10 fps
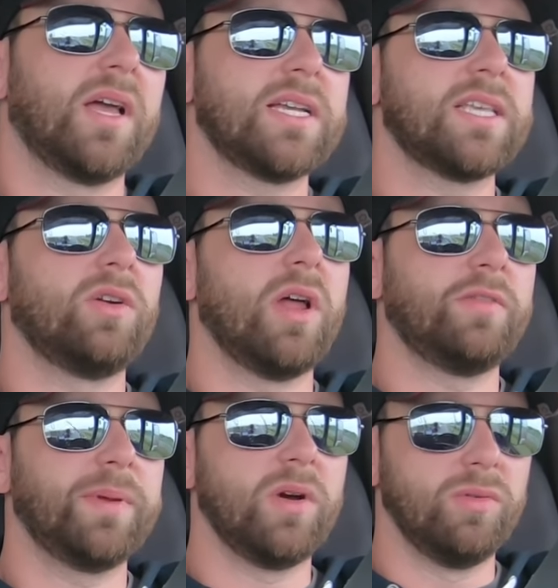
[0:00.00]
I guess I don't
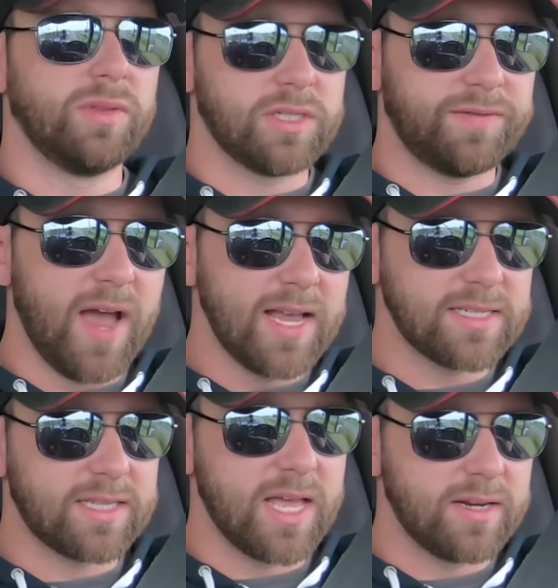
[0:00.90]
have to be going this
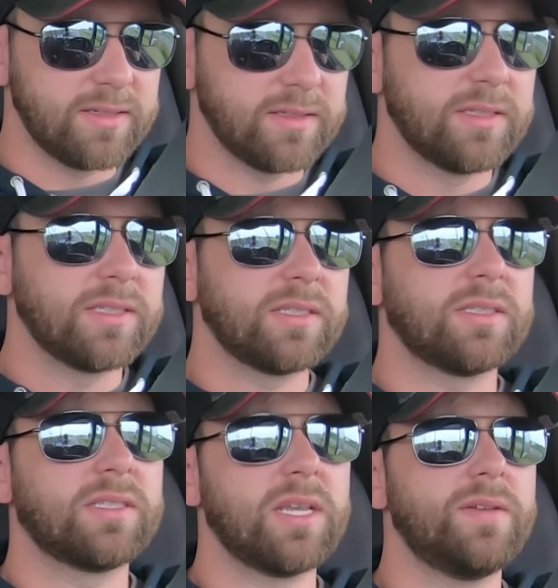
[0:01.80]
fast
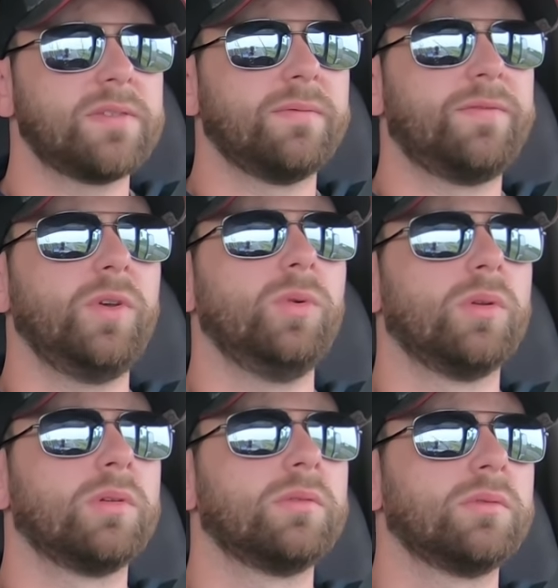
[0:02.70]
then. Save some fuel.
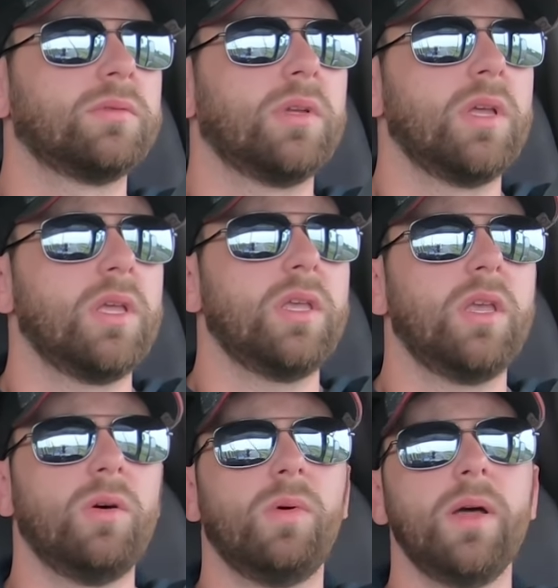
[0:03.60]

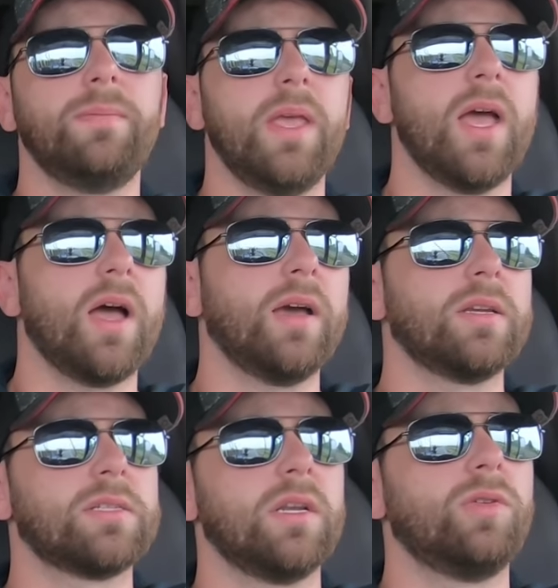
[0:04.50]
You know what? Yeah, I'm
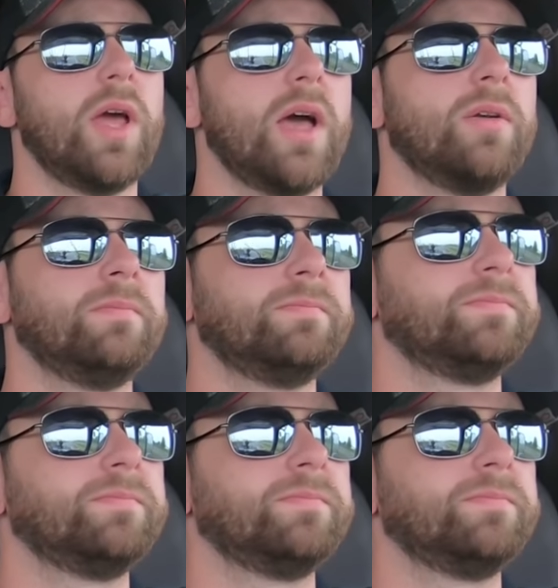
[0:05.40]
gonna slow down.